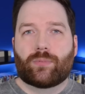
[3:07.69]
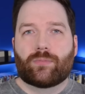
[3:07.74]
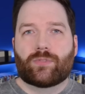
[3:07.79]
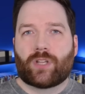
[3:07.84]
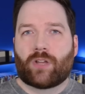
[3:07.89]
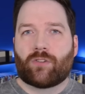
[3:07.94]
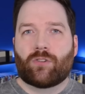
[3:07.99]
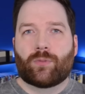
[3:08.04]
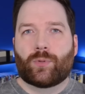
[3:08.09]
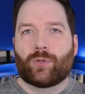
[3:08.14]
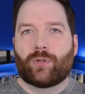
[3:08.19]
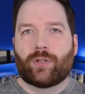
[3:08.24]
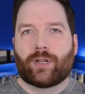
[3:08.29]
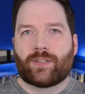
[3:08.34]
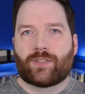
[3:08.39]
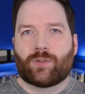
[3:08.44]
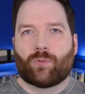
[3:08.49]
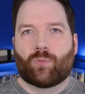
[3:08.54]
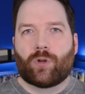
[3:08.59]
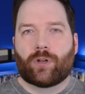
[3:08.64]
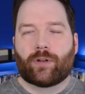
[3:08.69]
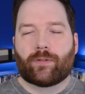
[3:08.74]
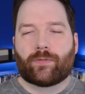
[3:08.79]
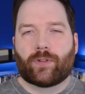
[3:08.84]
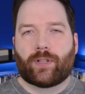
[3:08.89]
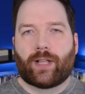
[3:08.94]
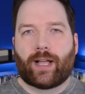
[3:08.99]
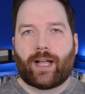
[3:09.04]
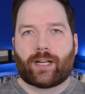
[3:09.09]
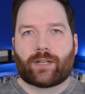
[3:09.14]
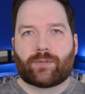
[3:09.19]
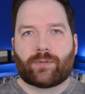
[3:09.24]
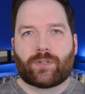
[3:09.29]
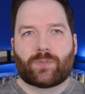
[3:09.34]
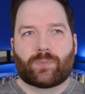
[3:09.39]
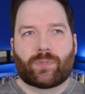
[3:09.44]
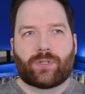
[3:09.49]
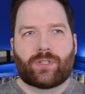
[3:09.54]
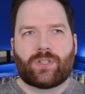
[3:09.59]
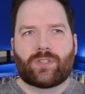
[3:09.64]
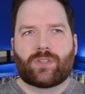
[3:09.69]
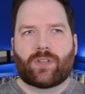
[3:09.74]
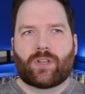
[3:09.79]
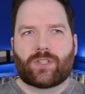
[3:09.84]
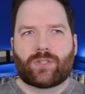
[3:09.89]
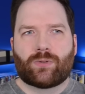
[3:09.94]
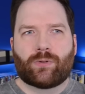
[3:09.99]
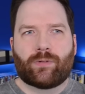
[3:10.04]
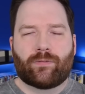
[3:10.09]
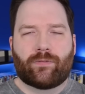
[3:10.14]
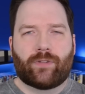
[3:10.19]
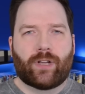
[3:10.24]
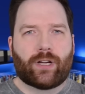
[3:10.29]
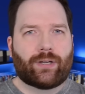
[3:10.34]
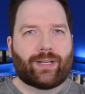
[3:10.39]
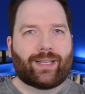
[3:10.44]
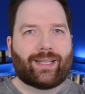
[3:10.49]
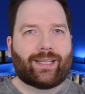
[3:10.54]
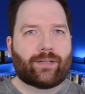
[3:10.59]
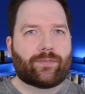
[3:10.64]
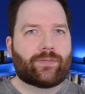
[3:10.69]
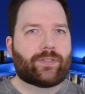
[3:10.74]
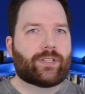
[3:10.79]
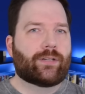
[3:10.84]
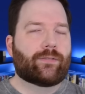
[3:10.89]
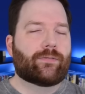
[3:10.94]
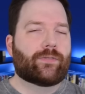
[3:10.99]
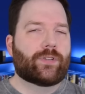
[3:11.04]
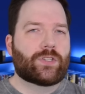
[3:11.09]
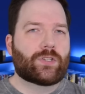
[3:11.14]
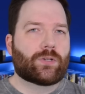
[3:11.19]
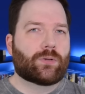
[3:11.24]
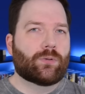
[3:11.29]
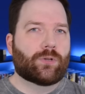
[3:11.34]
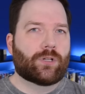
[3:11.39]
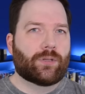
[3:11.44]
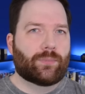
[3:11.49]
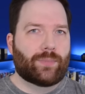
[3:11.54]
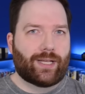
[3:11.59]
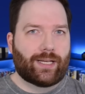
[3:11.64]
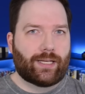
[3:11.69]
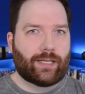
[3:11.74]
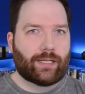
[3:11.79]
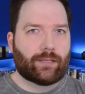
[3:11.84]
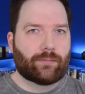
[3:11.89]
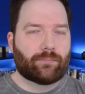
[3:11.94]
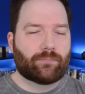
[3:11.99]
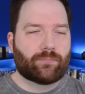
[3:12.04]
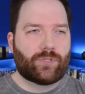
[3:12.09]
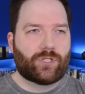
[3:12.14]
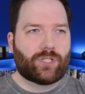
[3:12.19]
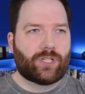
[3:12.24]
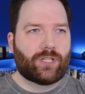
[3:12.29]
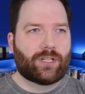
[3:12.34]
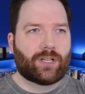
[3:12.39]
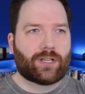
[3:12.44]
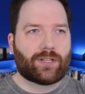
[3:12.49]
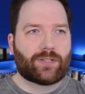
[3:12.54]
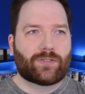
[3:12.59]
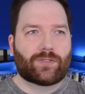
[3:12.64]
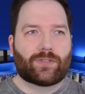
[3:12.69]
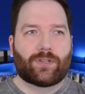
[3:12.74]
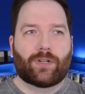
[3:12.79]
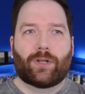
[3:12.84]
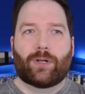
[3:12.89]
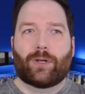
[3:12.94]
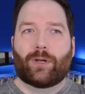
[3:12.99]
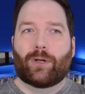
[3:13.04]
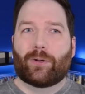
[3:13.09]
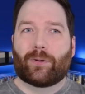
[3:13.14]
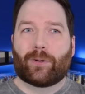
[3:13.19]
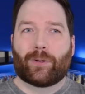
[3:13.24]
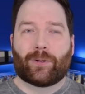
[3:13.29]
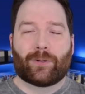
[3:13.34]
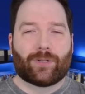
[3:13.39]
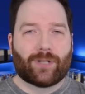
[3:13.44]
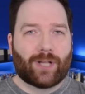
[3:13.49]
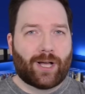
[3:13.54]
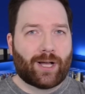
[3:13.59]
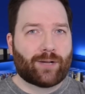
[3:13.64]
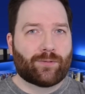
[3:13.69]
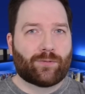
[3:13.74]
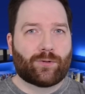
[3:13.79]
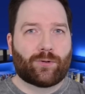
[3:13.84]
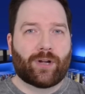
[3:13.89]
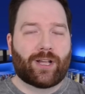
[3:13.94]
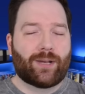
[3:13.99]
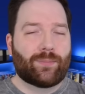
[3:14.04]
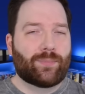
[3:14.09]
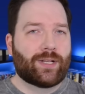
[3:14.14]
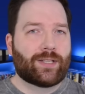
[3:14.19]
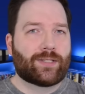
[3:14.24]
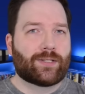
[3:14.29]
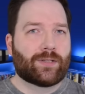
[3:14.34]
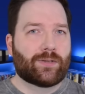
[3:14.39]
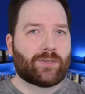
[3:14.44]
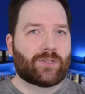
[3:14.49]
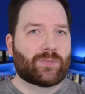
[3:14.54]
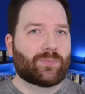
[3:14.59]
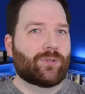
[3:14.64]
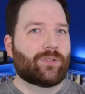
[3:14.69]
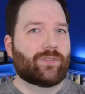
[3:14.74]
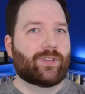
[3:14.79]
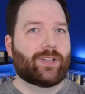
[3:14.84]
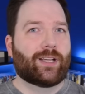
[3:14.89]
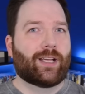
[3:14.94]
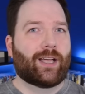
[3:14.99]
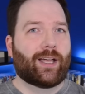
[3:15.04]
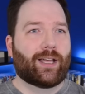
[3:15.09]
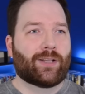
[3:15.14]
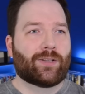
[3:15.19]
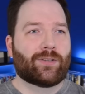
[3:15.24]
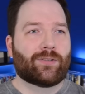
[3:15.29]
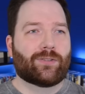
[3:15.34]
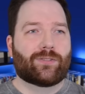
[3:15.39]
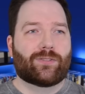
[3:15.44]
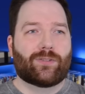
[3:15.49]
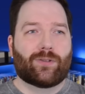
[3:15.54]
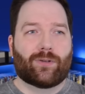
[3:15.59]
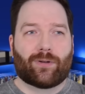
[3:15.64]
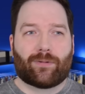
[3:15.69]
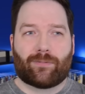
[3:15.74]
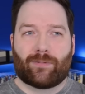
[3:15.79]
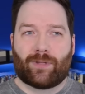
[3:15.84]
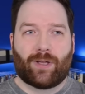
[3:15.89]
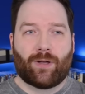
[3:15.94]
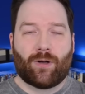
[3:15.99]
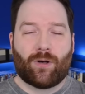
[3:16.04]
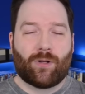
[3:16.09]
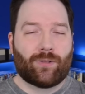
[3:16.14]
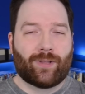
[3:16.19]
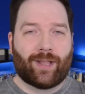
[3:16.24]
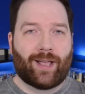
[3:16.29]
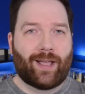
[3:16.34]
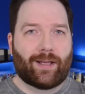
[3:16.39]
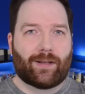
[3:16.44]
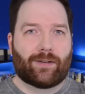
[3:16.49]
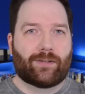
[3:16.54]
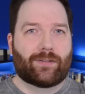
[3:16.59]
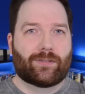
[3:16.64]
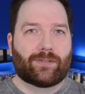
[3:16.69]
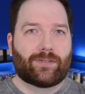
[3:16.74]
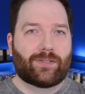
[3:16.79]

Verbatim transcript: Sandra Bullock is a wonderful actress, but she's also a very gifted physical comedian. She does a lot of great bits in this movie, and they all land.